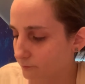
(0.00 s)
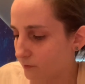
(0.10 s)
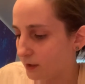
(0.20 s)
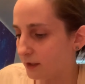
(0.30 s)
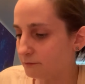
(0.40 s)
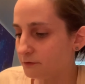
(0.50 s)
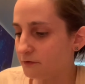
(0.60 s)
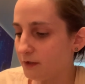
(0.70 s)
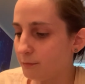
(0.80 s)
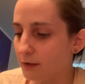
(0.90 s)
And I have to
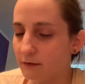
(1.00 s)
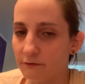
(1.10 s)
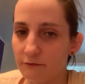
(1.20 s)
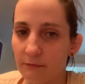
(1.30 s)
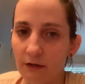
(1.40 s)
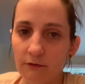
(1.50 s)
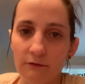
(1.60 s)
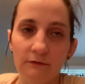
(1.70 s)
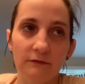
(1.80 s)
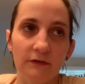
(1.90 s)
say, by the smell,
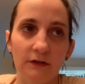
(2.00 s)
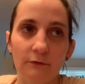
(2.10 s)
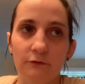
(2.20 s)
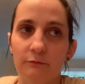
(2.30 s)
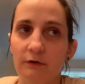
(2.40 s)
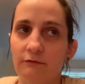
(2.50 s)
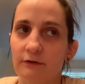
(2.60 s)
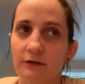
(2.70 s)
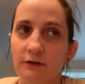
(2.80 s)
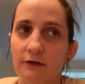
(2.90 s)
they don't smell
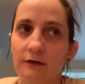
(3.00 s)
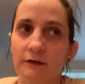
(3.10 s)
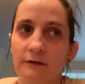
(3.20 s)
very good.